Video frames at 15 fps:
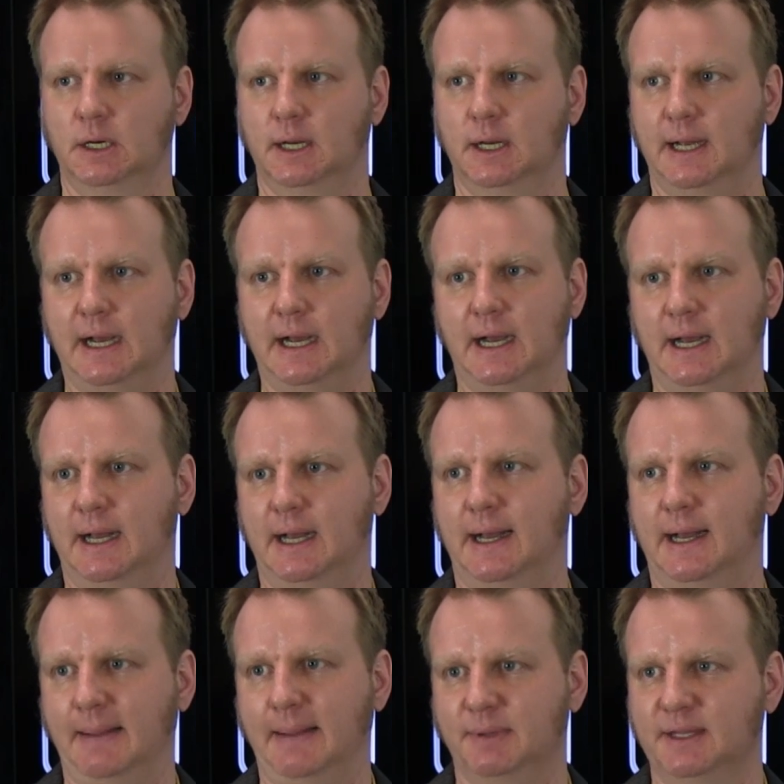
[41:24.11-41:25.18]

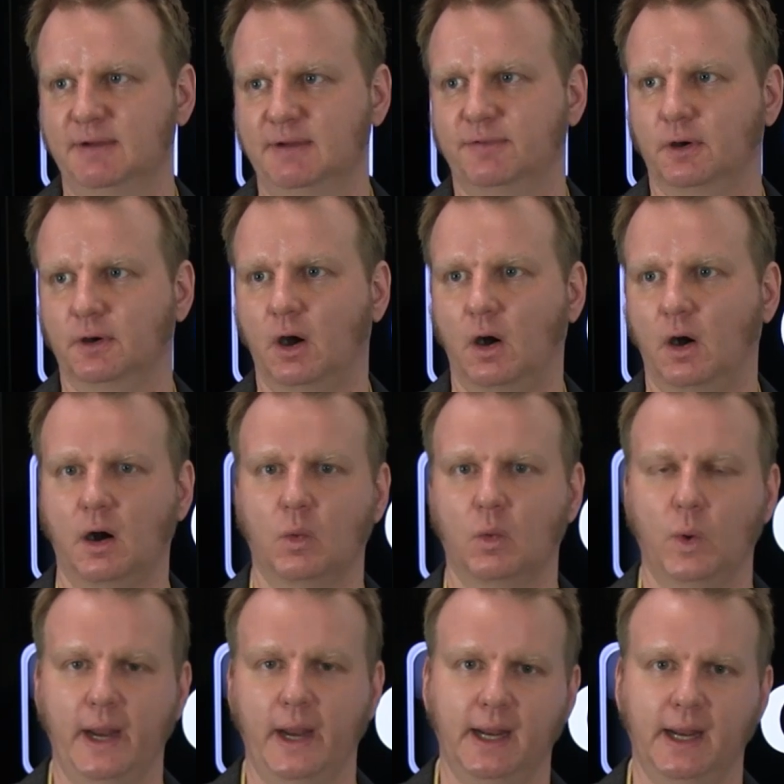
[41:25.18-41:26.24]
I believe there are
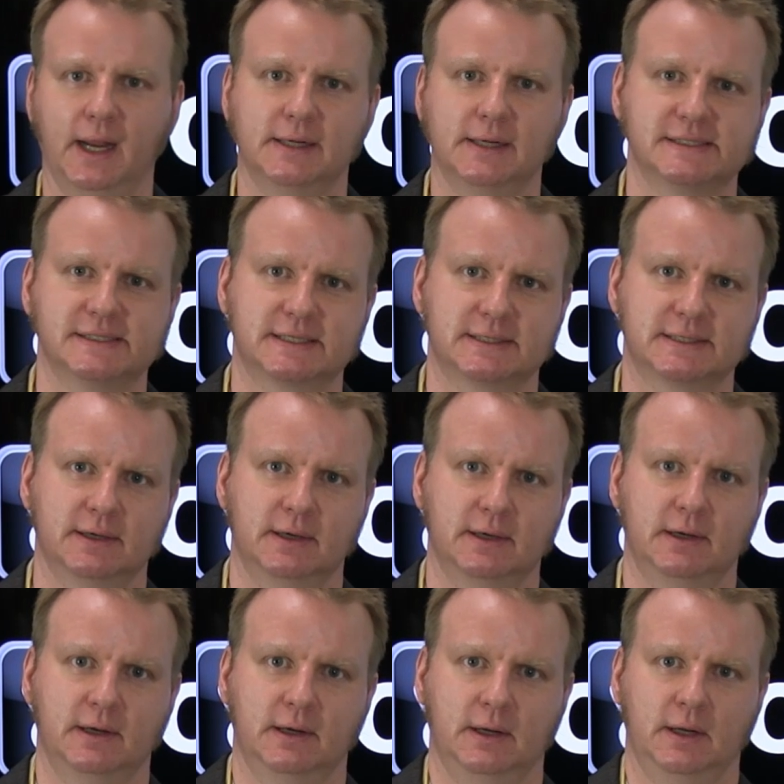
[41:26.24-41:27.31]
ways
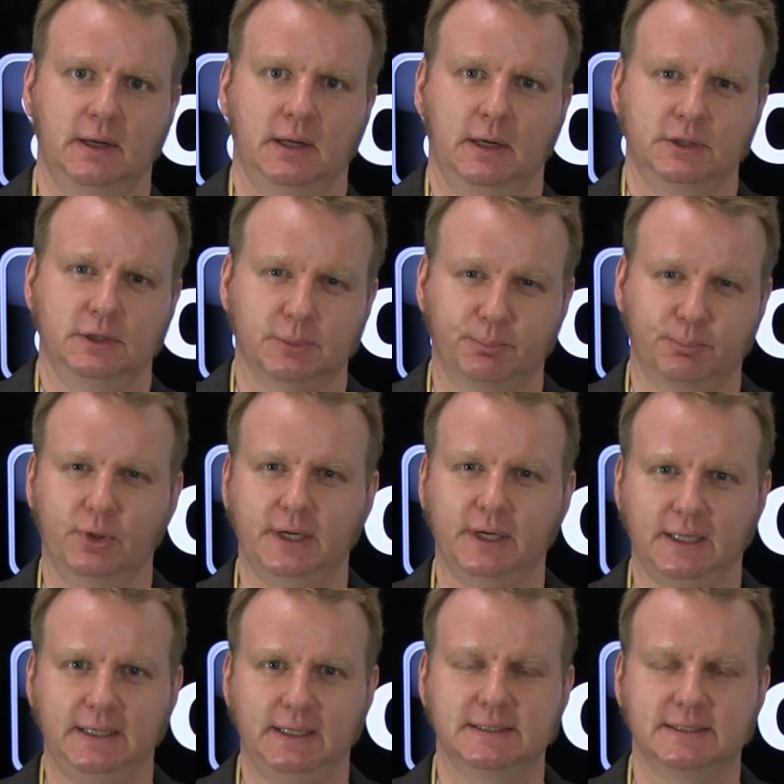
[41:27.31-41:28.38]
to
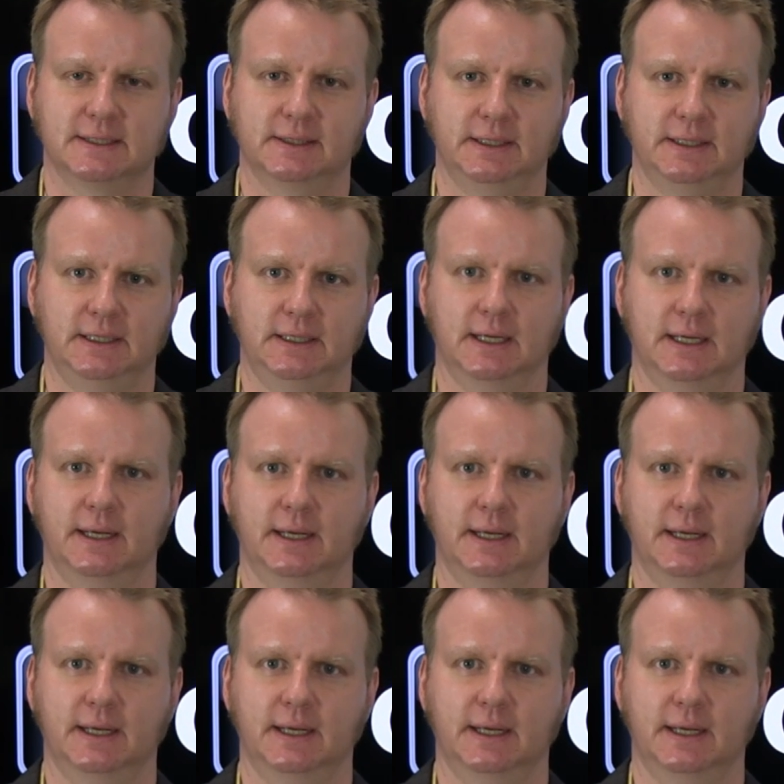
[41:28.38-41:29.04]
pretty easily.